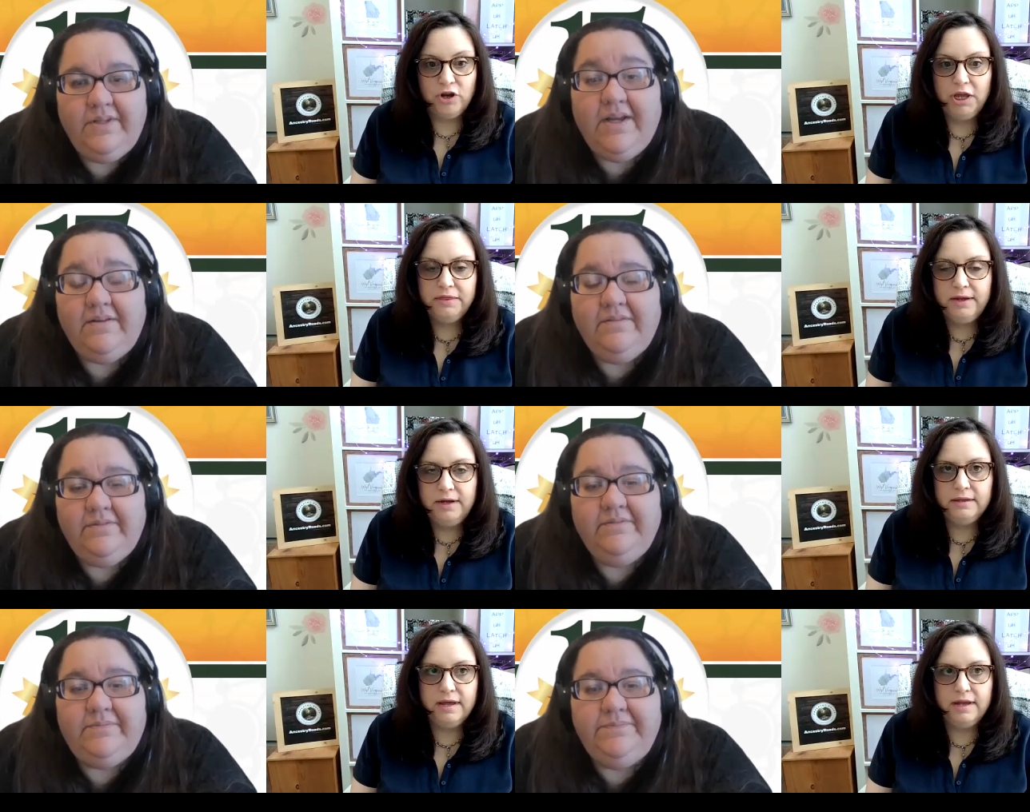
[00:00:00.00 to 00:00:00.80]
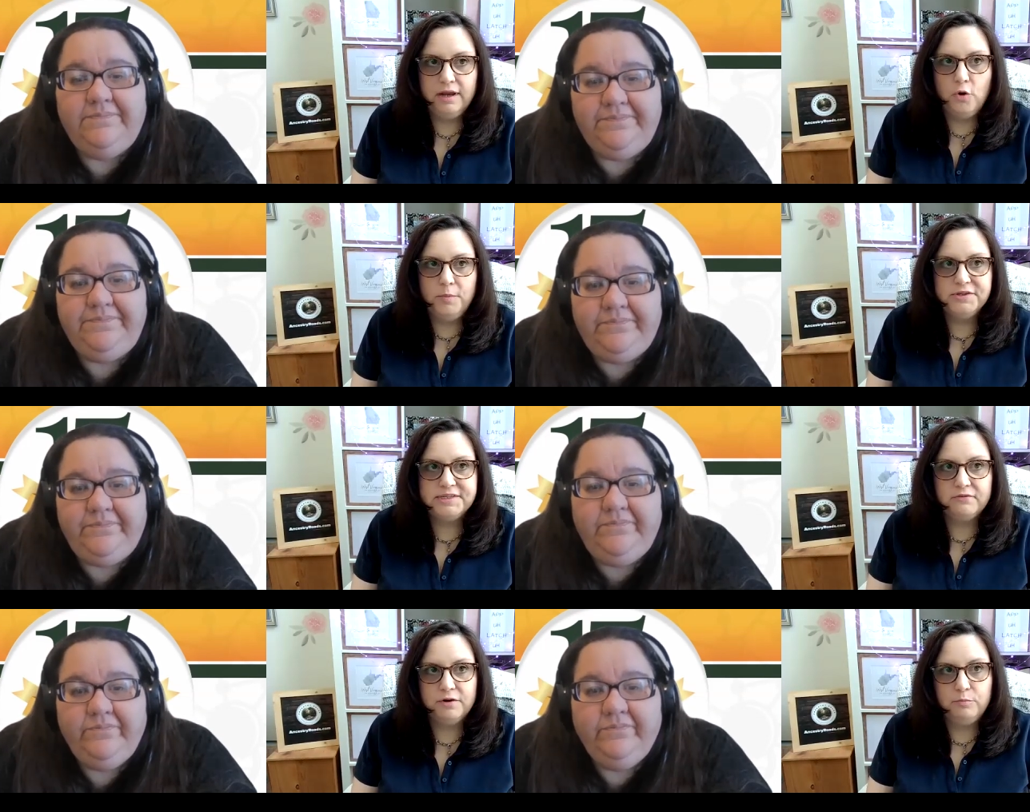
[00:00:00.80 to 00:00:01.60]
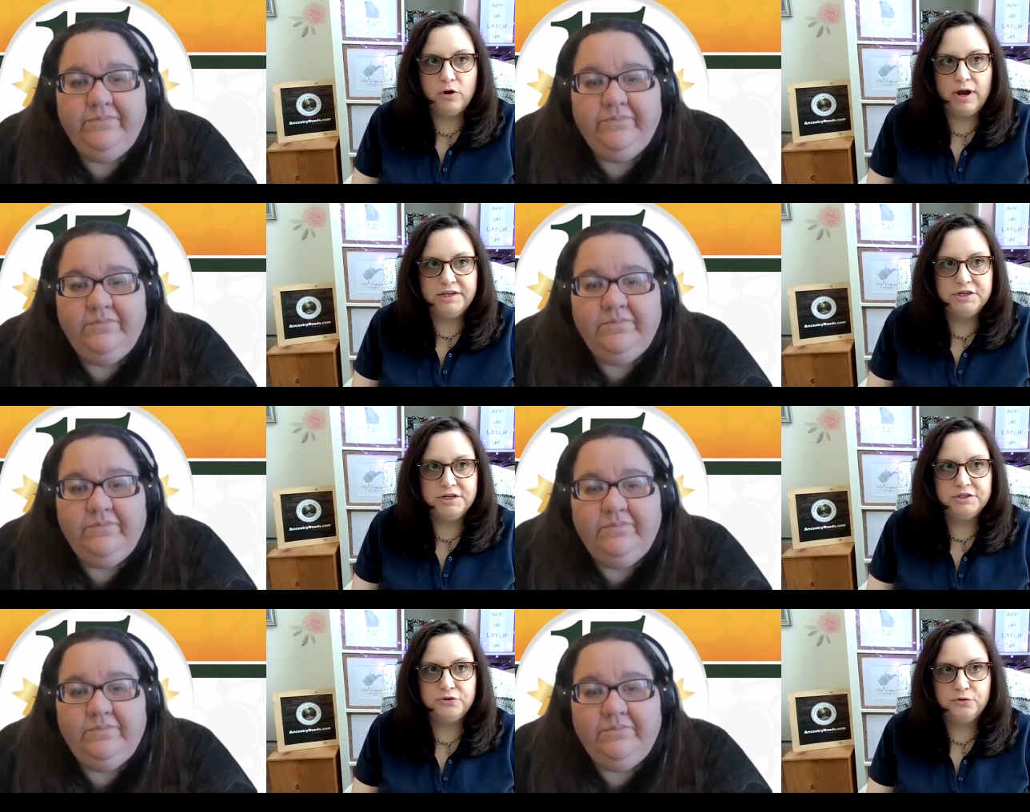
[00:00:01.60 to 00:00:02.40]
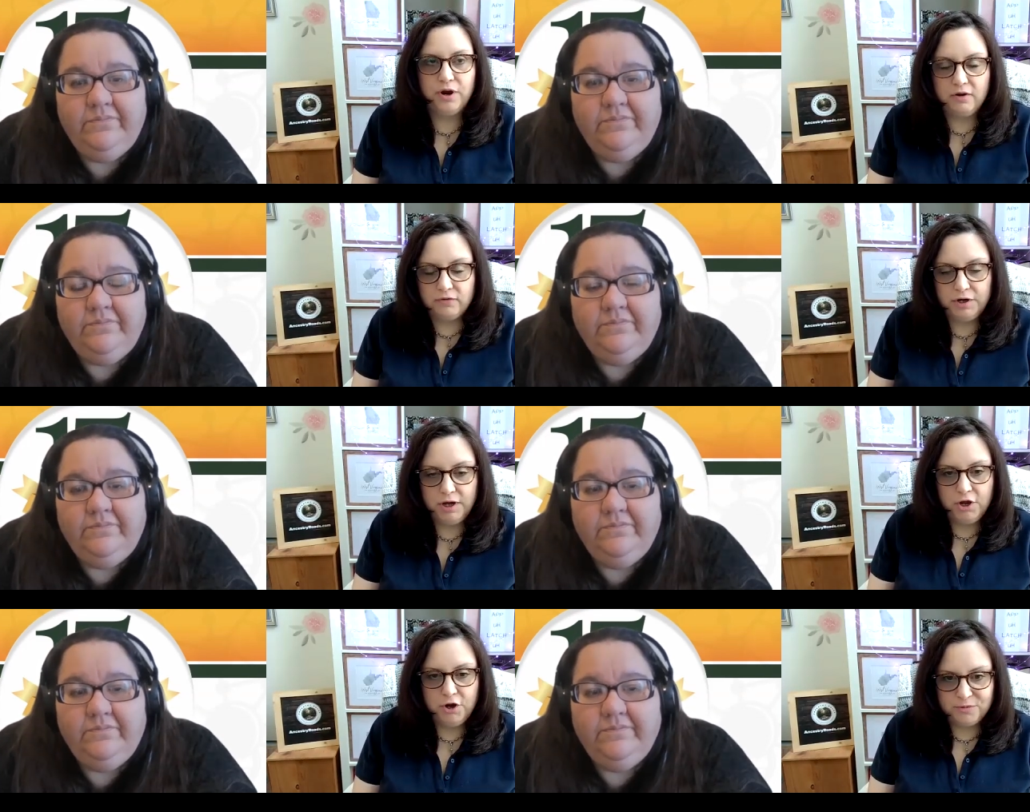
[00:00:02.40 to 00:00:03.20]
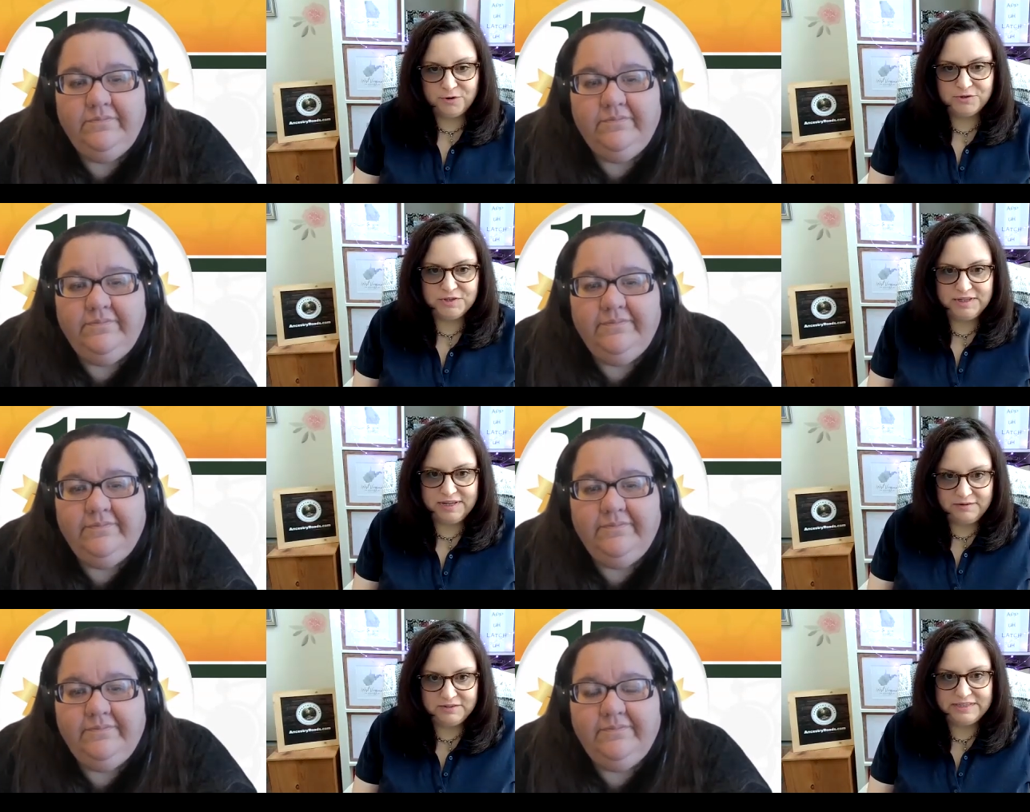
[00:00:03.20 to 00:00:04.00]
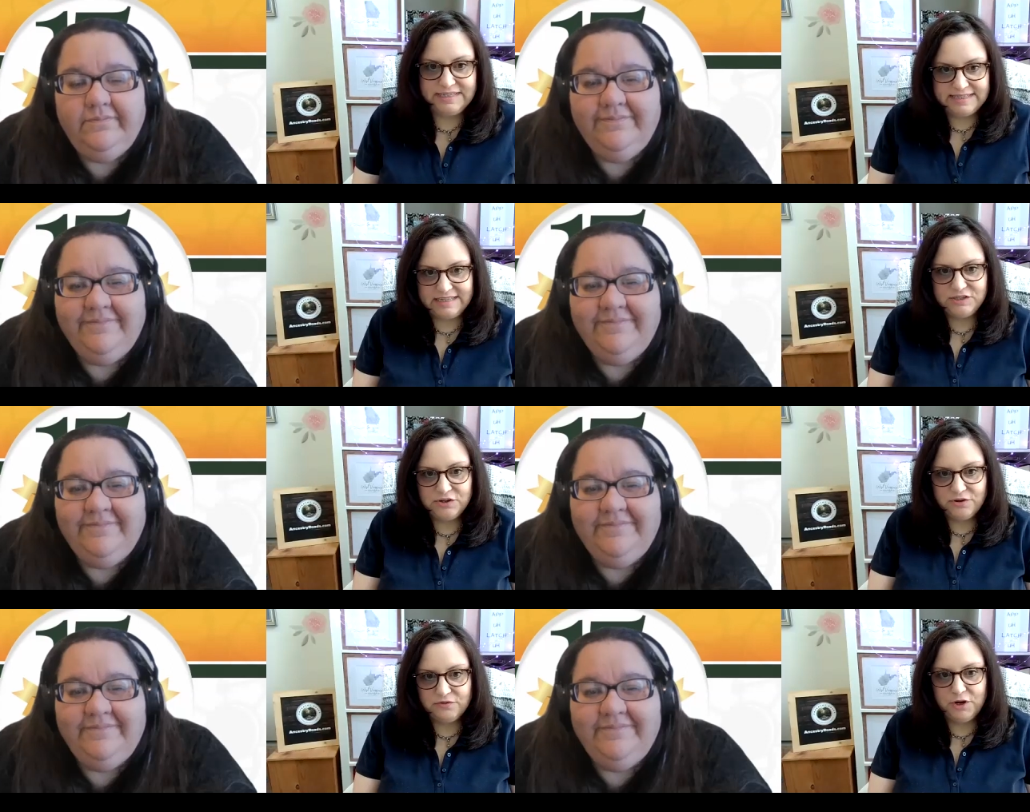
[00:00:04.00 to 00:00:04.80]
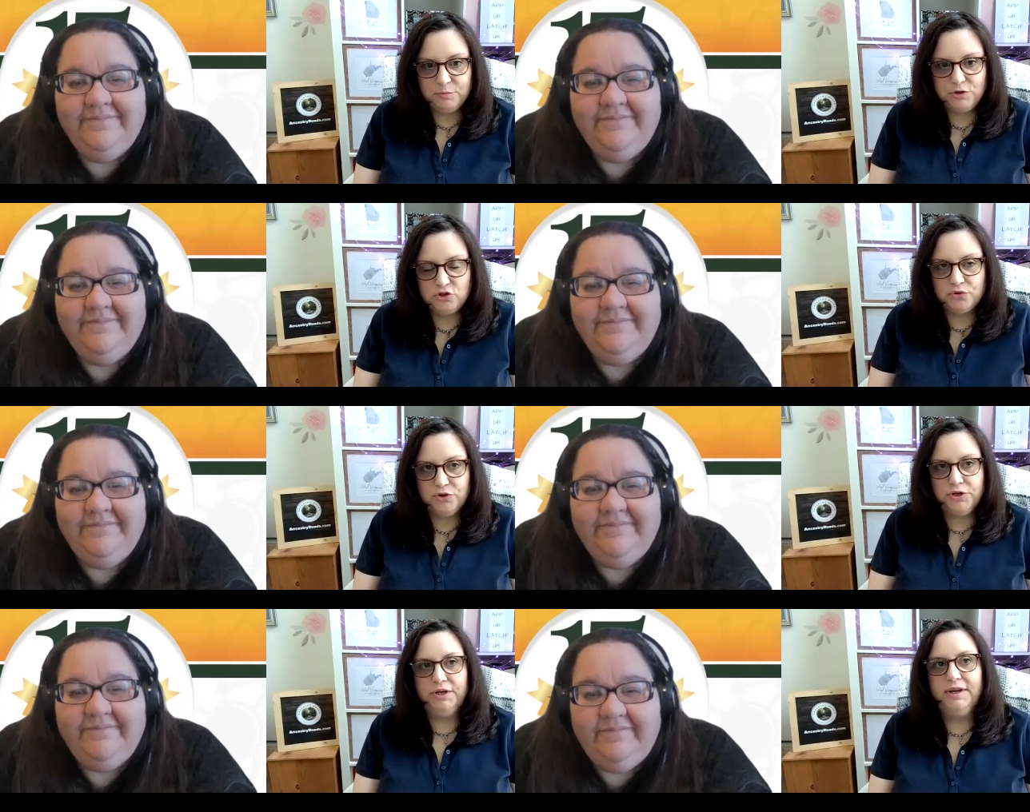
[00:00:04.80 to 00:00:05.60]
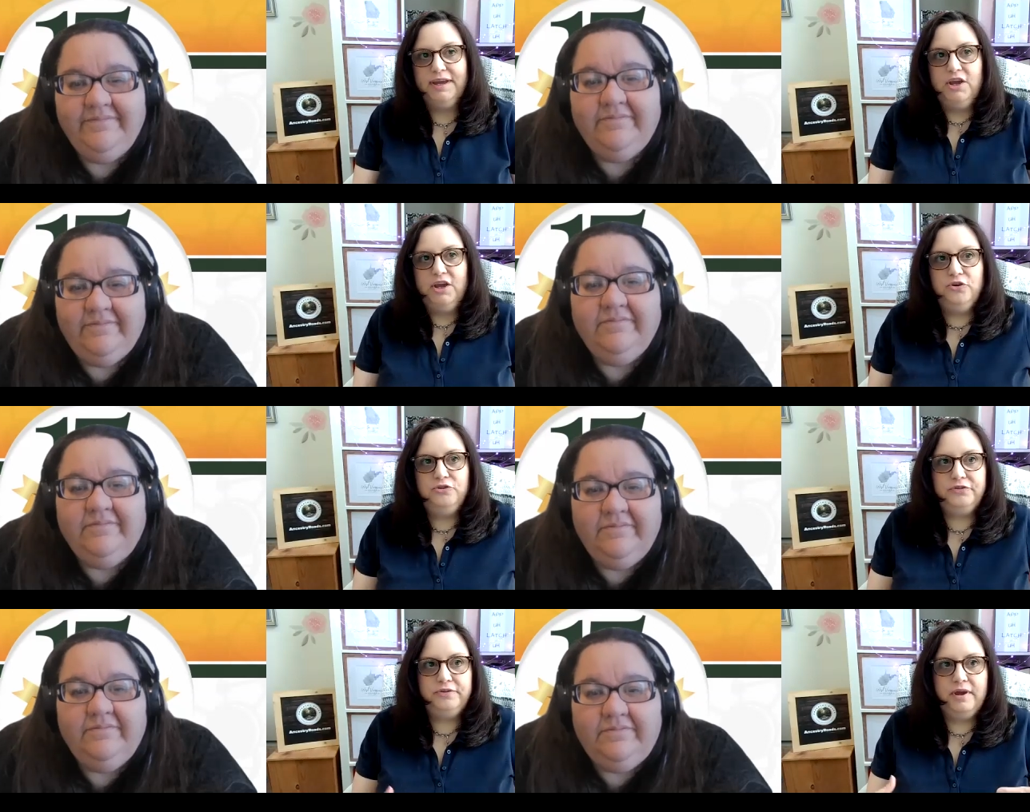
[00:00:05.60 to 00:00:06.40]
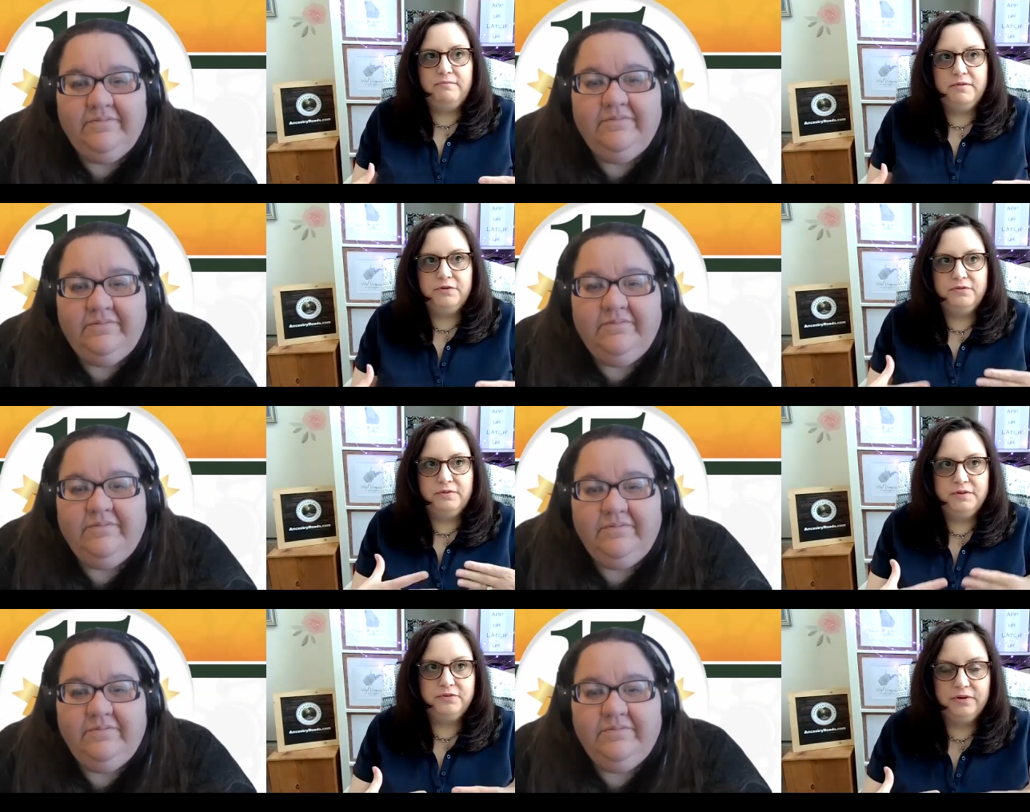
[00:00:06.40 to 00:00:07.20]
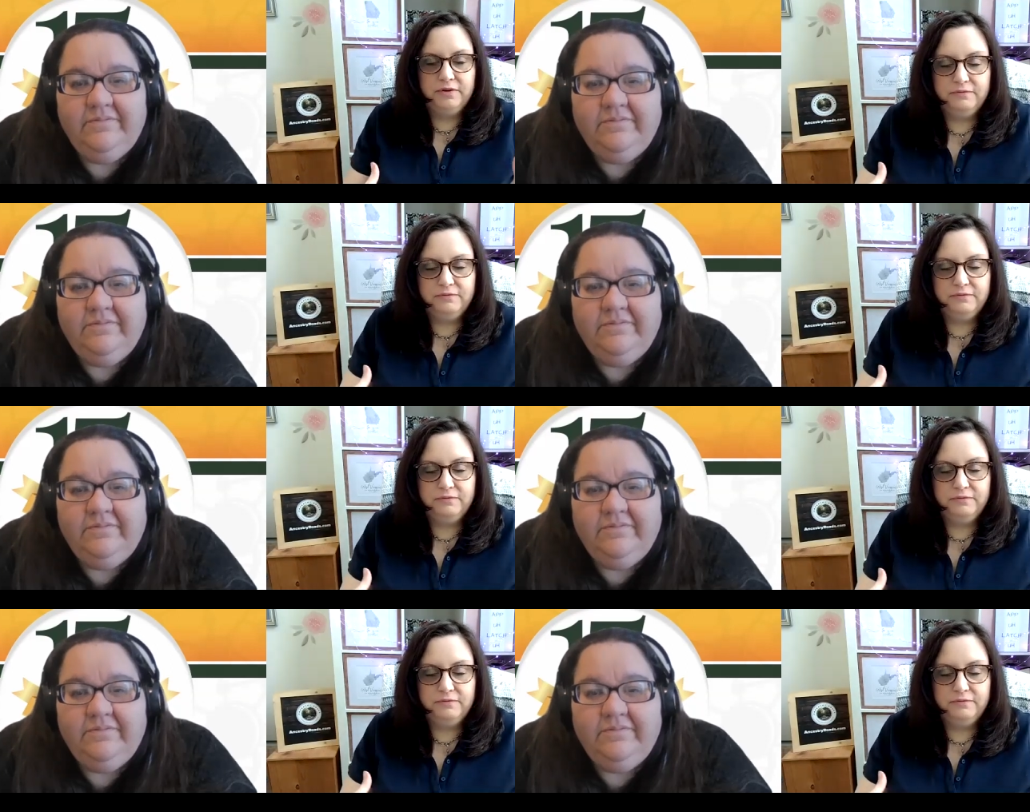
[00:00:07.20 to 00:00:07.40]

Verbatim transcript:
Speaker 1: And I think that almost every project or every person that digs into their family tree, you just have this this